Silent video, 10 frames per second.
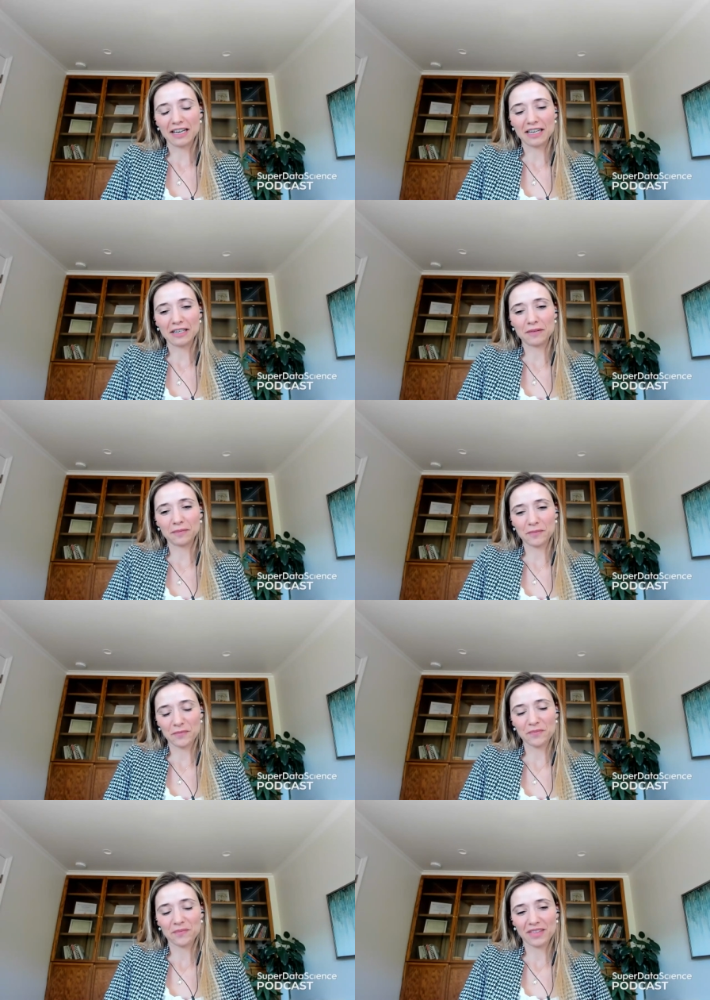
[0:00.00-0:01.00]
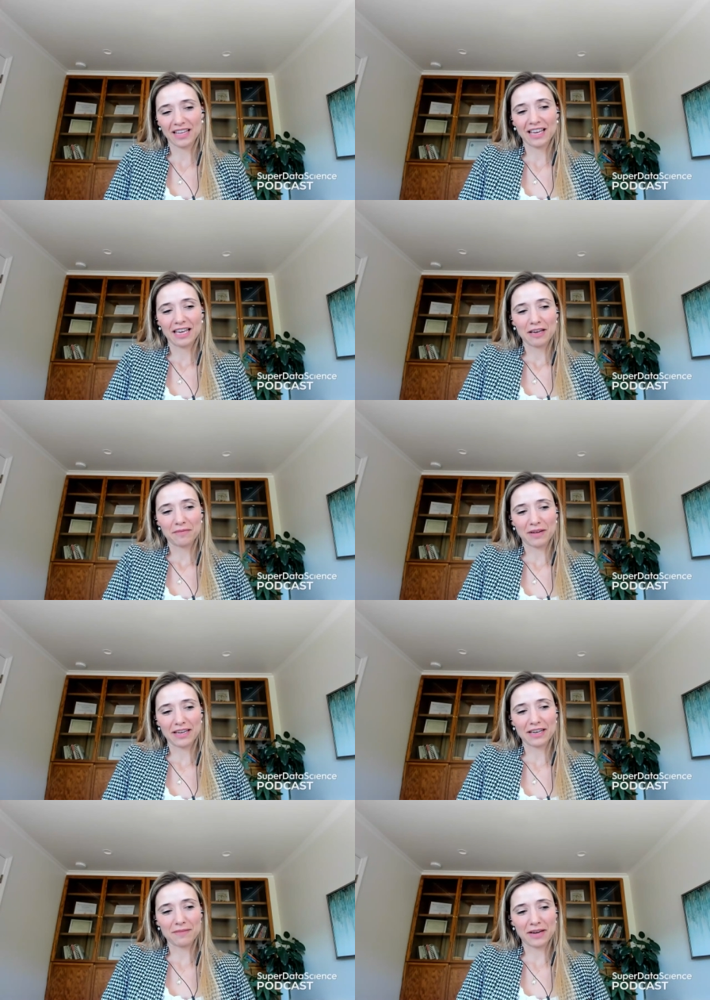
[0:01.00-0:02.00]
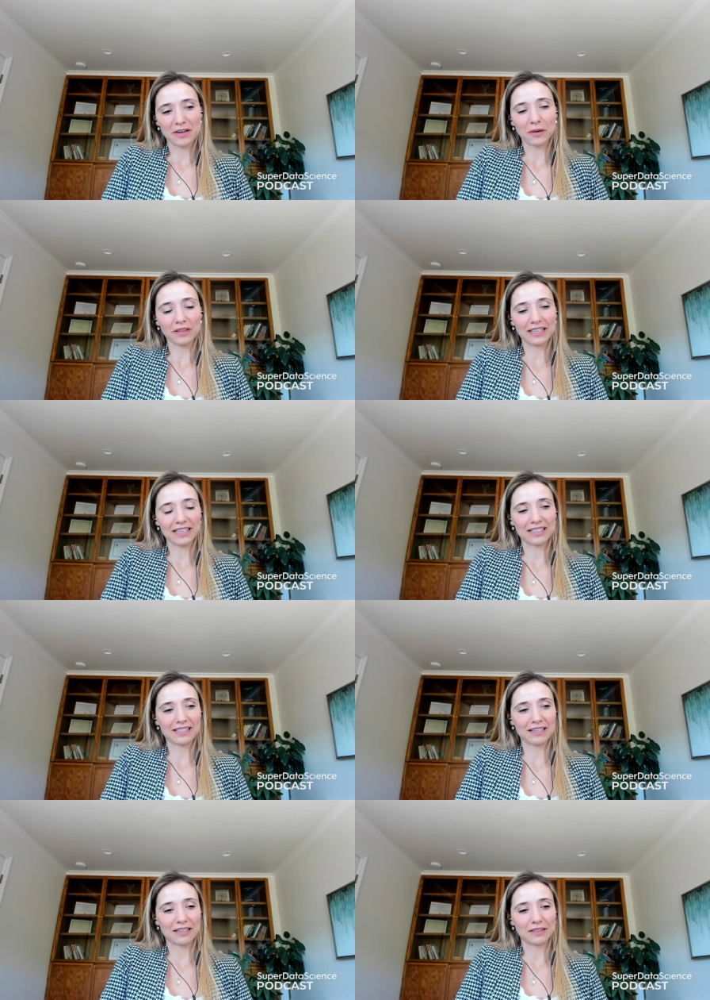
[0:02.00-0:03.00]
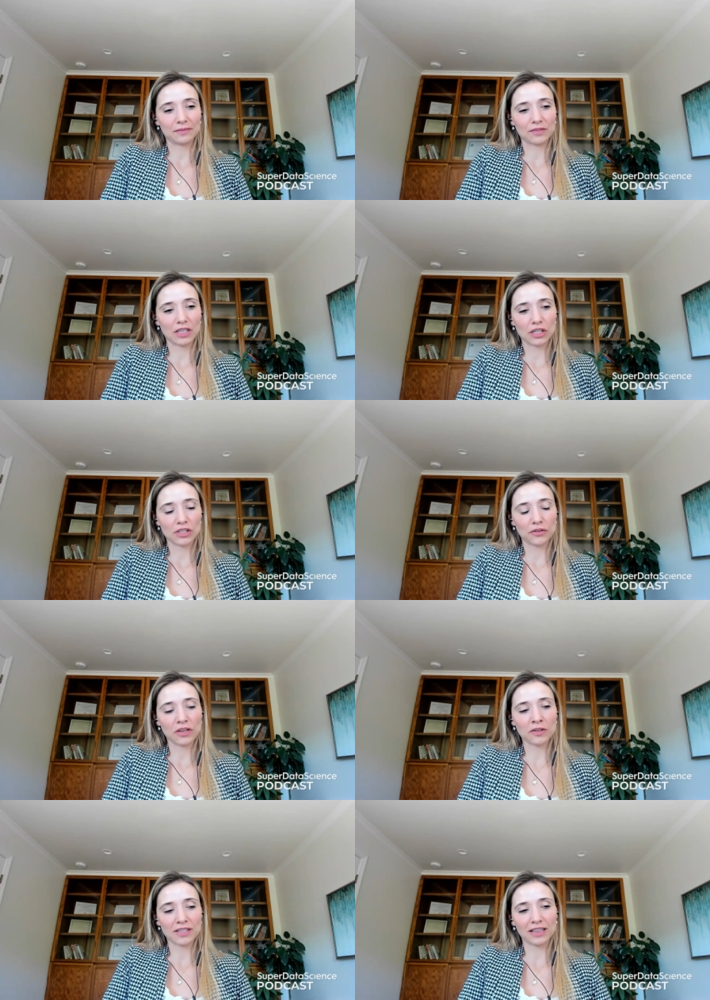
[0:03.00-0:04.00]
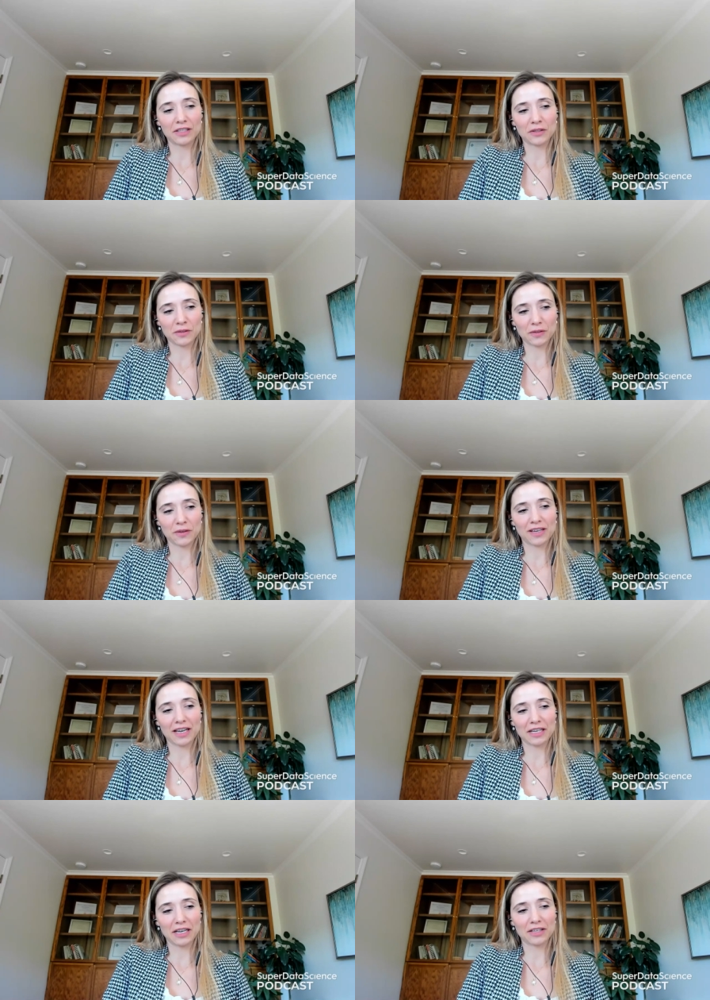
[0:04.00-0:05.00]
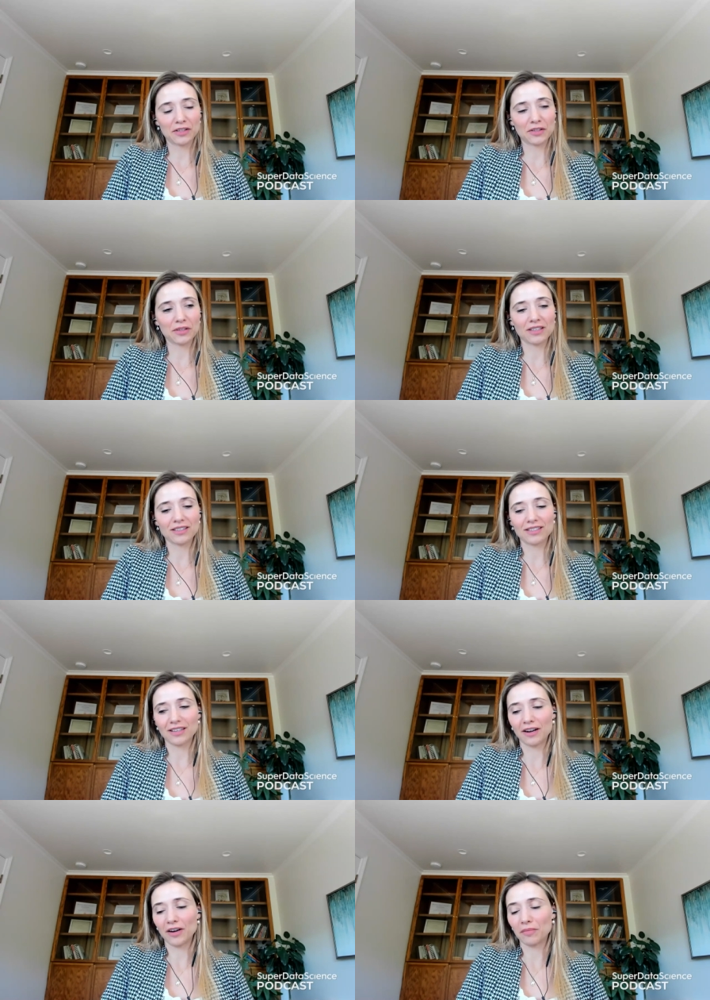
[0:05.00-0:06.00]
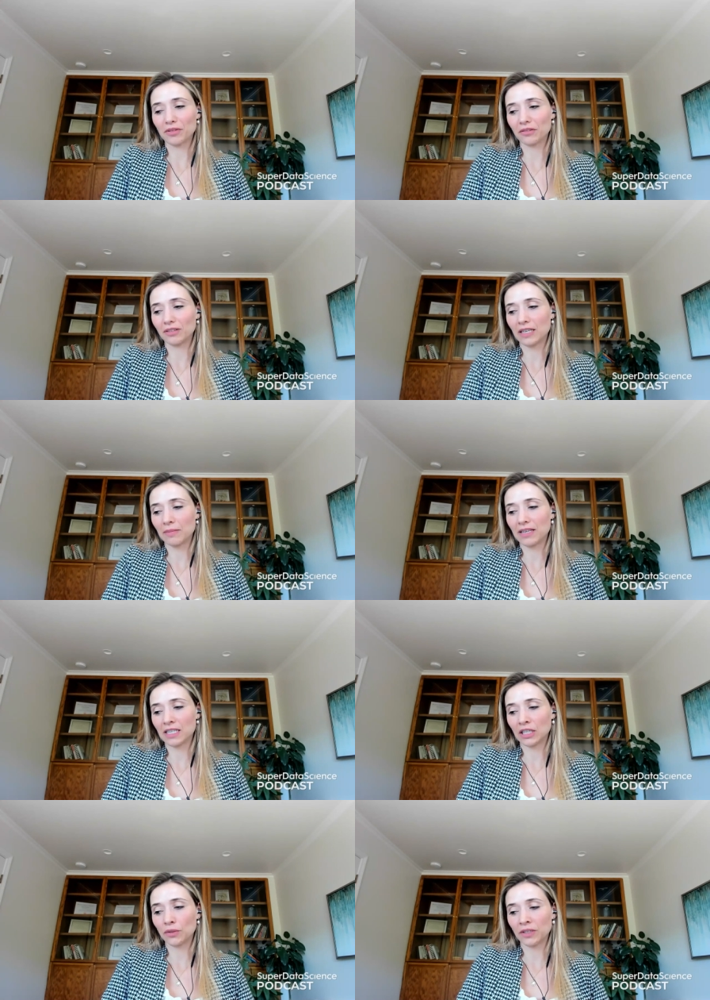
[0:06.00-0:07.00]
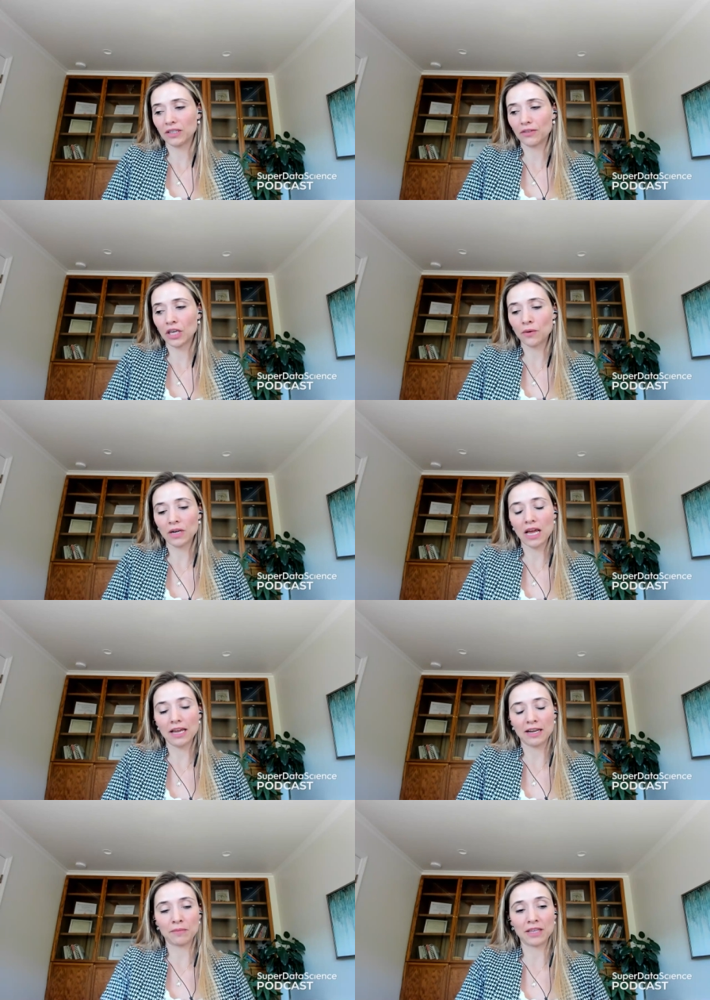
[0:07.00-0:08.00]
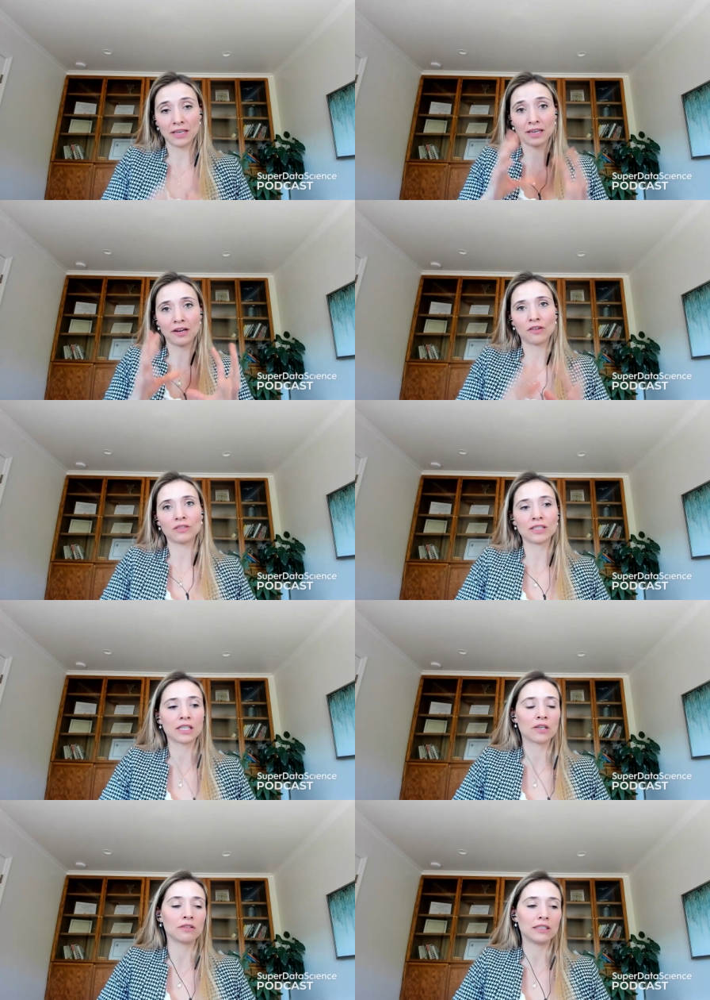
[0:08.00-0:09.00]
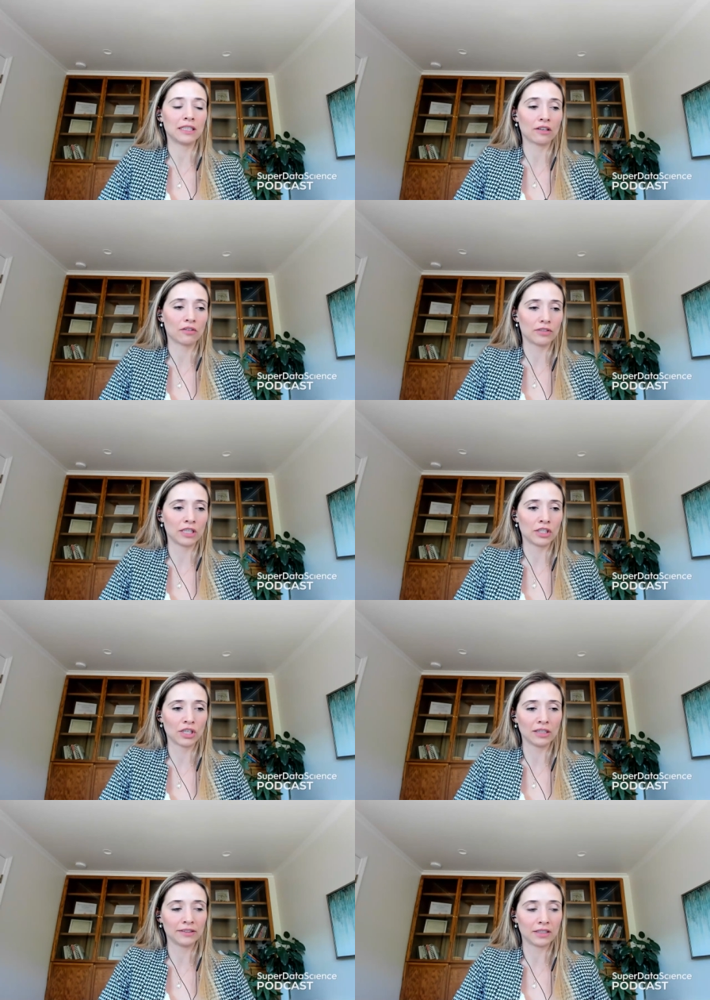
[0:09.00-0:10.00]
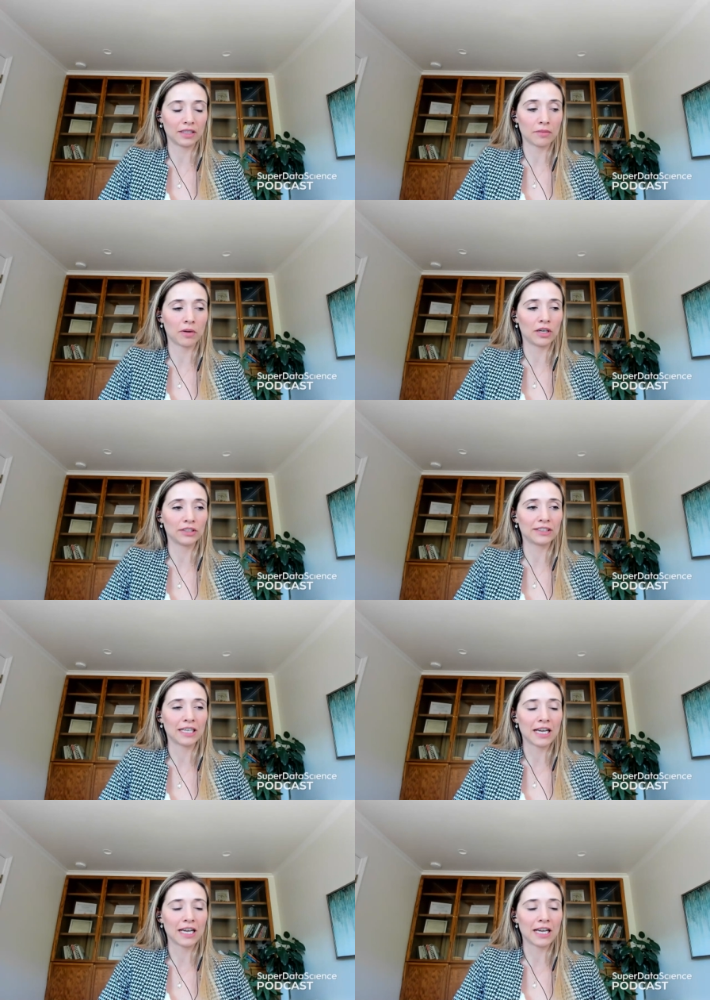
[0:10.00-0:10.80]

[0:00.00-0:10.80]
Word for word: yeah um, my my colleagues um, Joey Gonzalez, and Stoica, and students are absolutely amazing doing the vicuna, and I'm taking care of the security and confidentiality part.